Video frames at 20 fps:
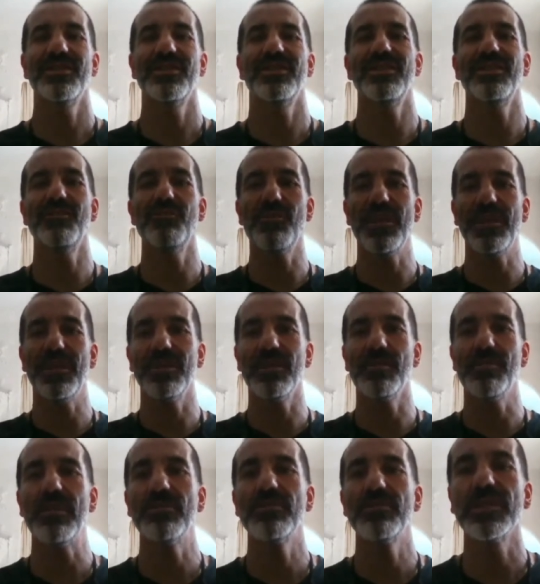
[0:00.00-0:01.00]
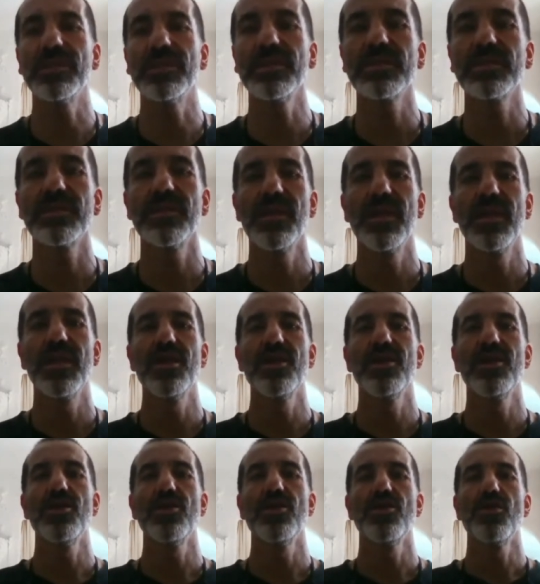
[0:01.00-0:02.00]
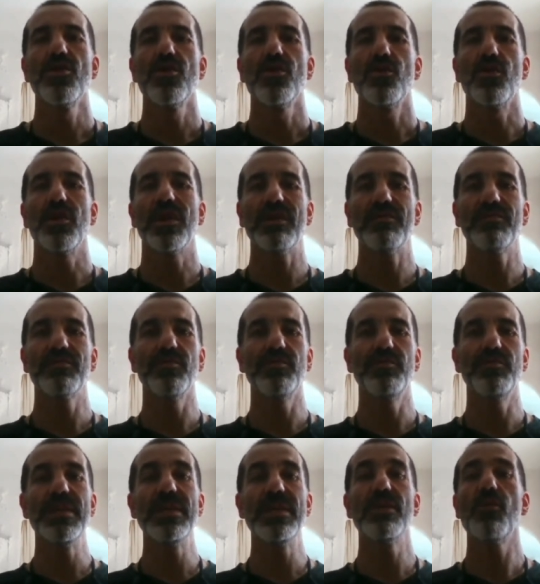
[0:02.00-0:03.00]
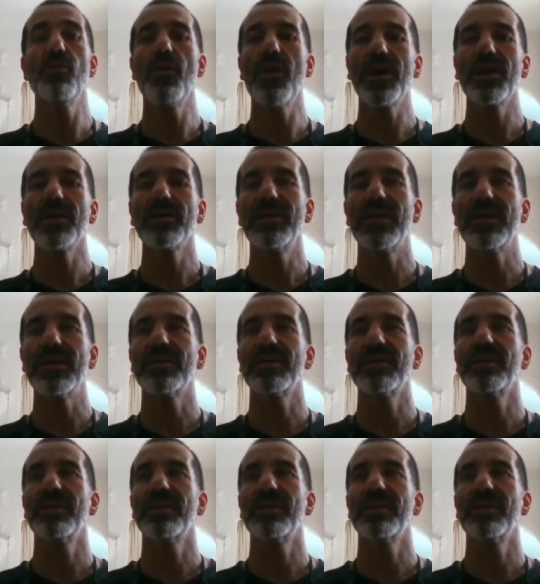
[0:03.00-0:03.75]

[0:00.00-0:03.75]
in a way, the mountains, we have to be aware that